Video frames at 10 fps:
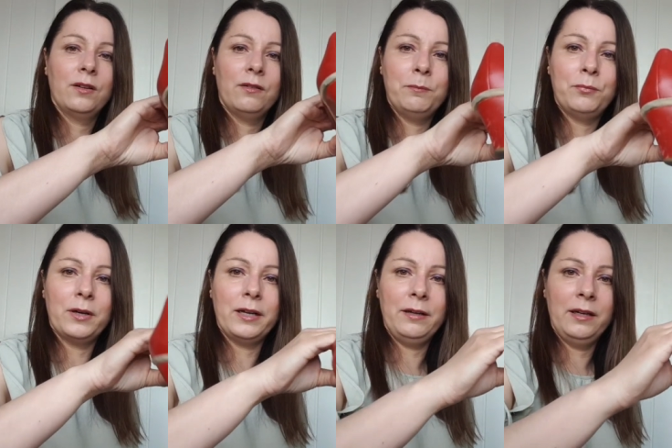they're in
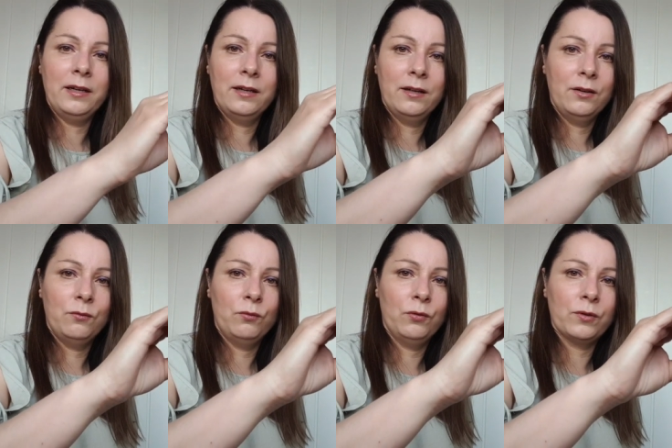pretty
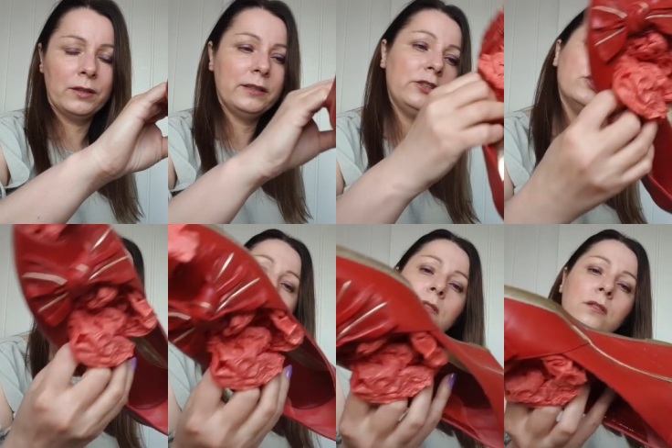rough
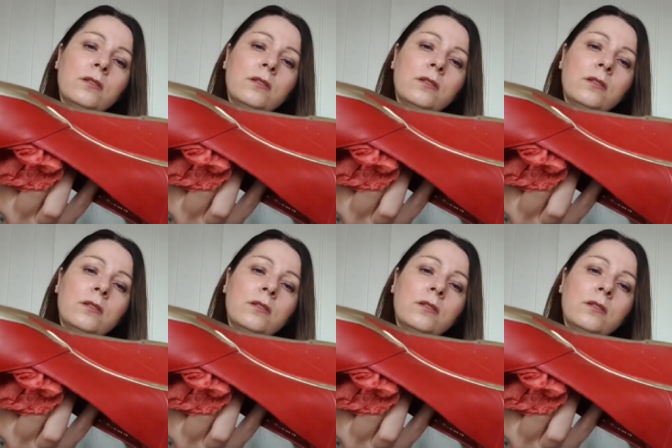condition.